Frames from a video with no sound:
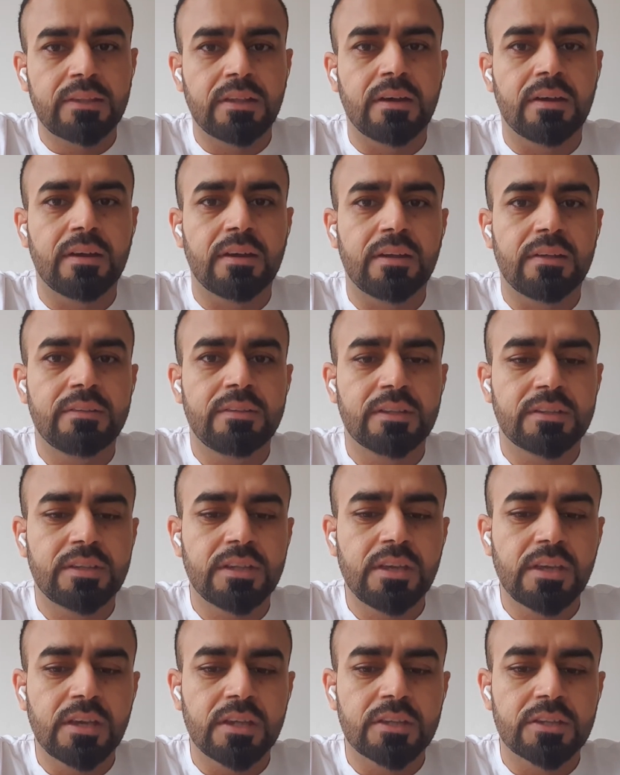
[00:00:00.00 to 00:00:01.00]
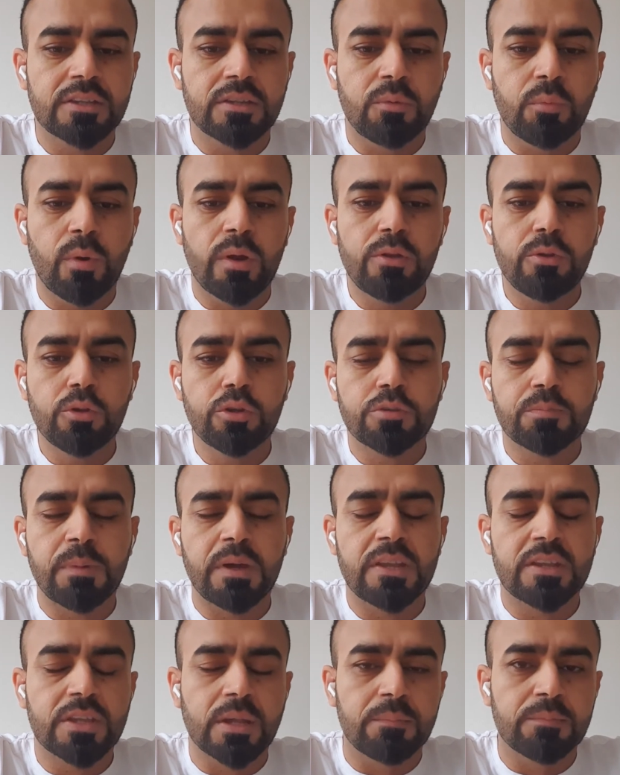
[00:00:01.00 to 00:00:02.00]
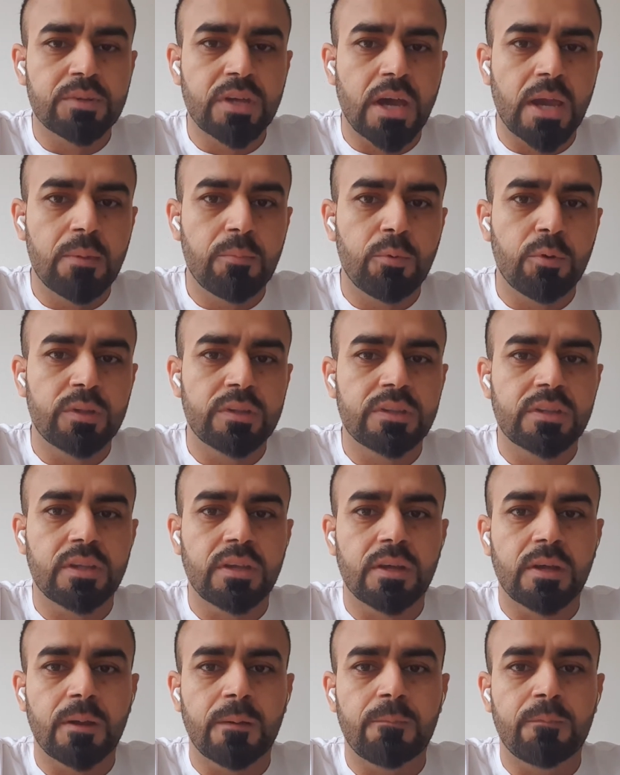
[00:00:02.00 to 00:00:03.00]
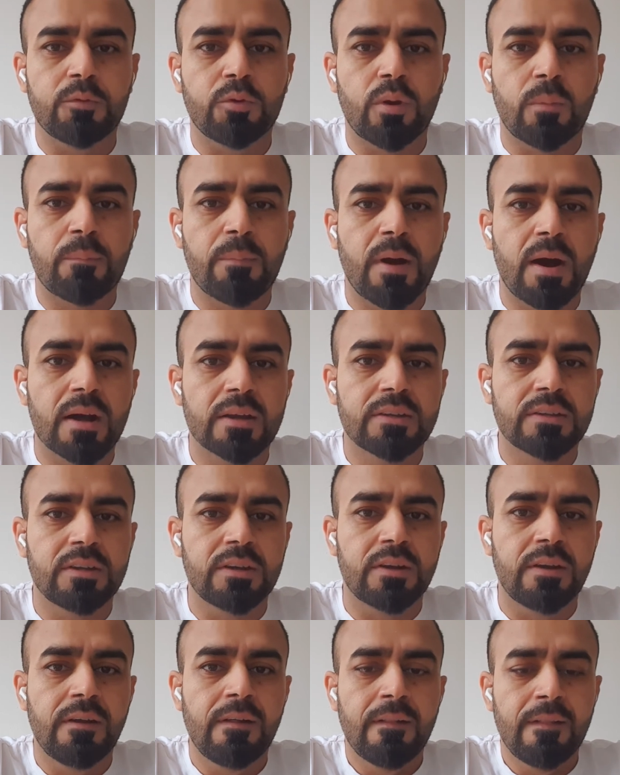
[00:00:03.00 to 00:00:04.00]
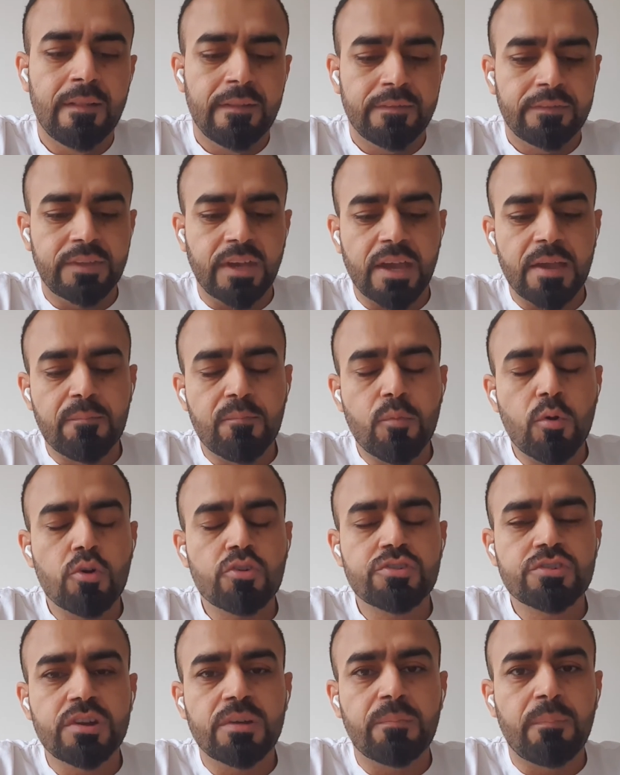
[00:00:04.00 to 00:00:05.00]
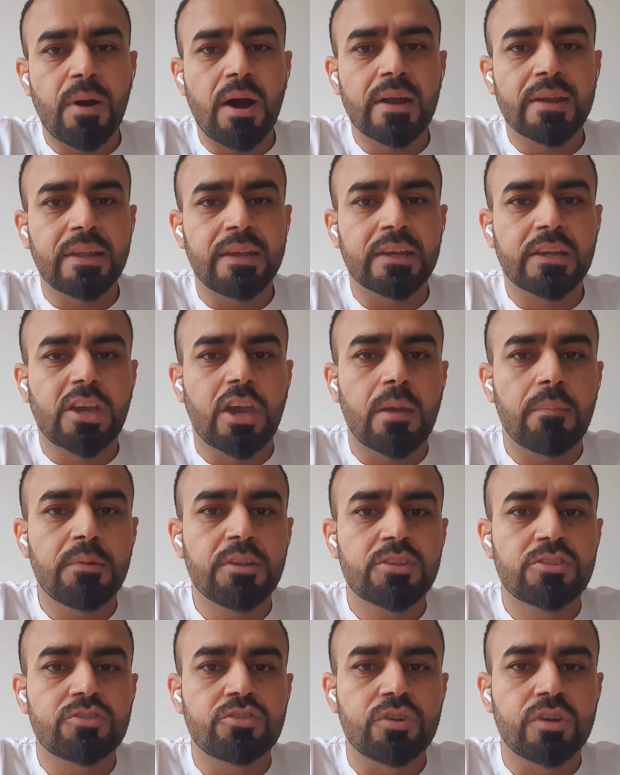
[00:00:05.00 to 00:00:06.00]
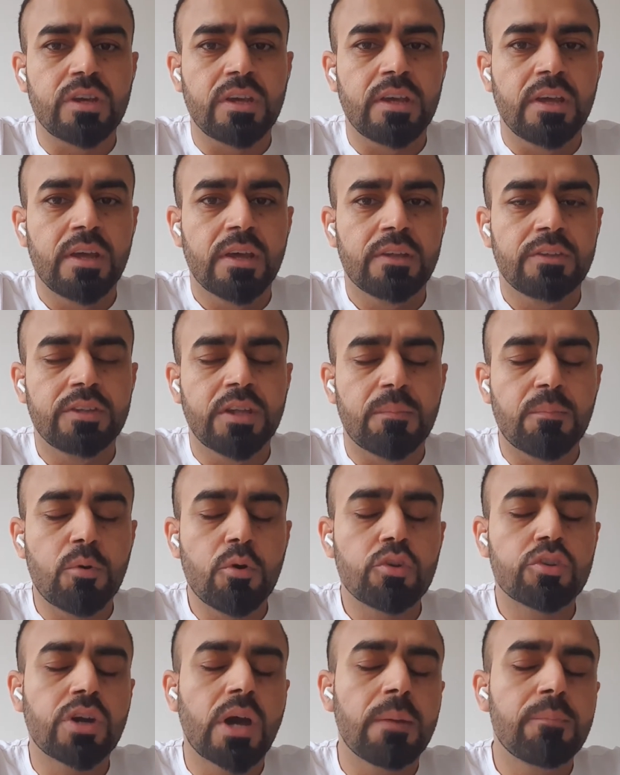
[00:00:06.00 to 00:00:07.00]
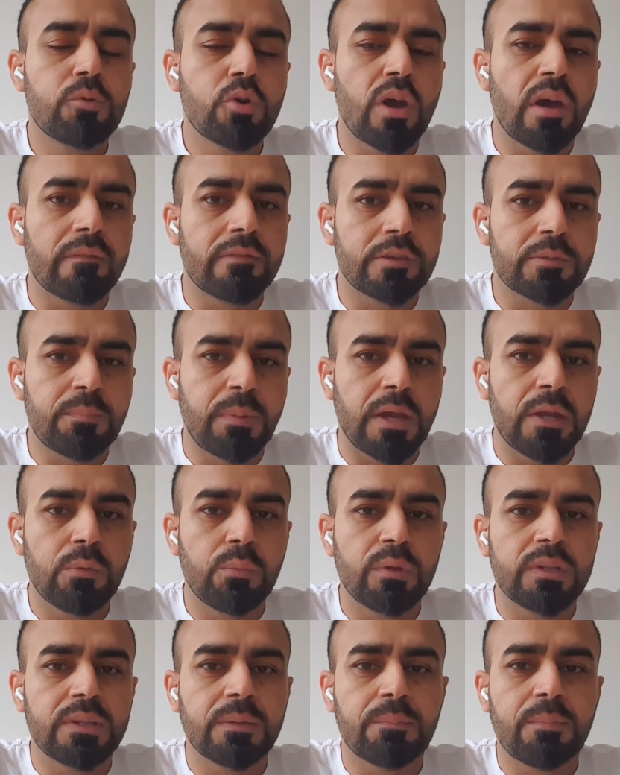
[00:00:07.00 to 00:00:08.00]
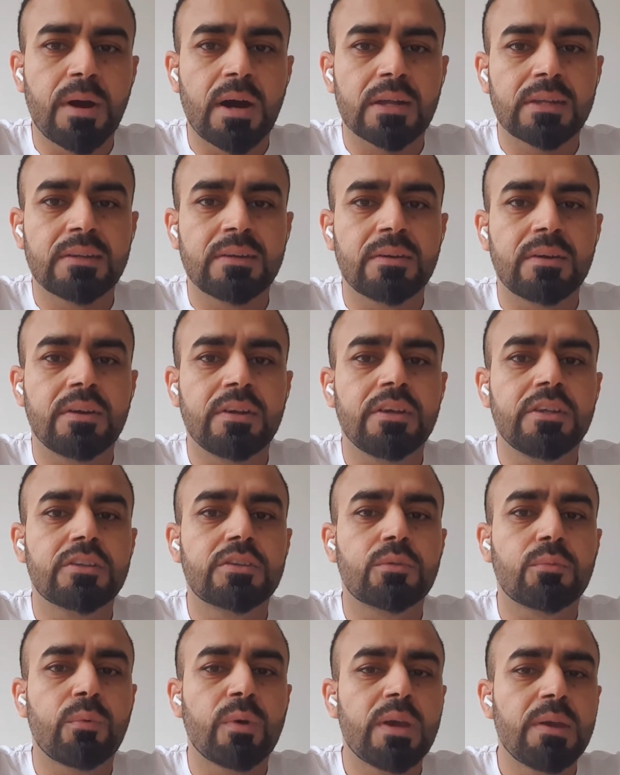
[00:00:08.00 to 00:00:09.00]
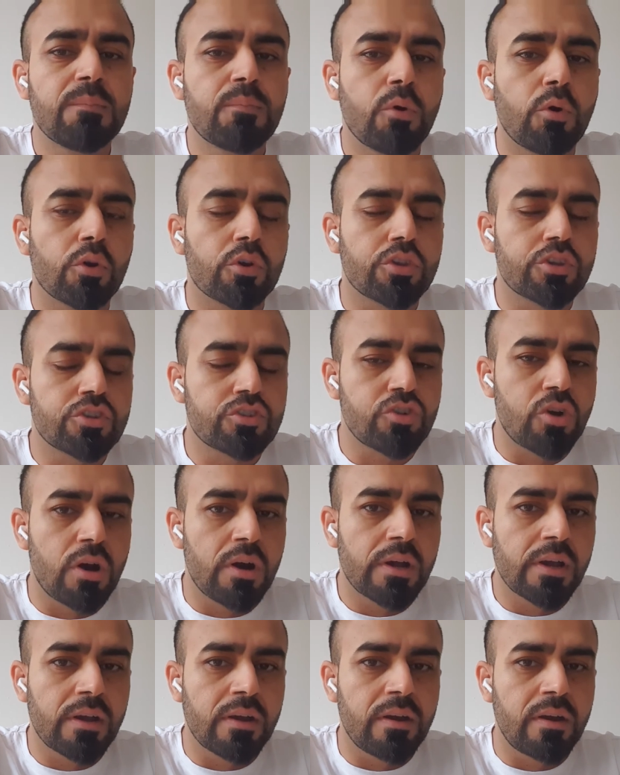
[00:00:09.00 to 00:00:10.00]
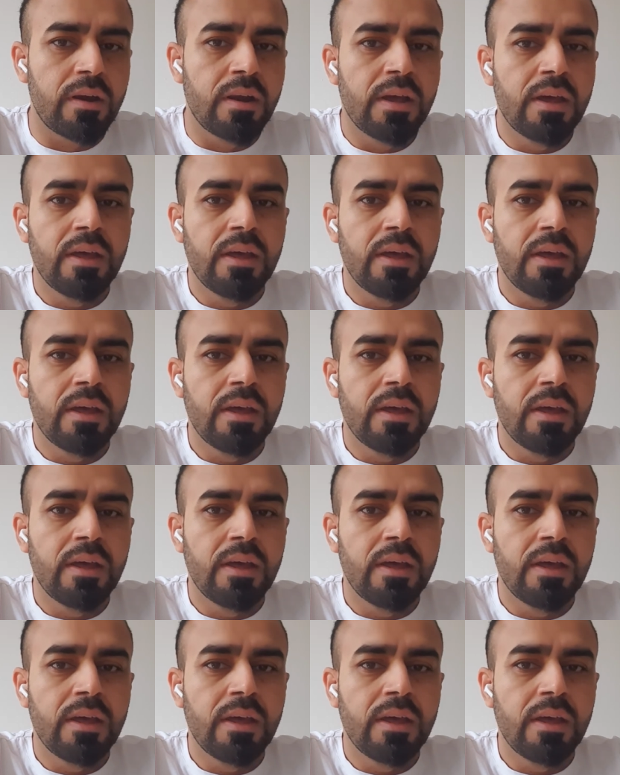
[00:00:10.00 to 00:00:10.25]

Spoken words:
The thing is, when you spend some time with your partner, the emotional bond and chemistry, the more time you have spent with the partner, is way more stronger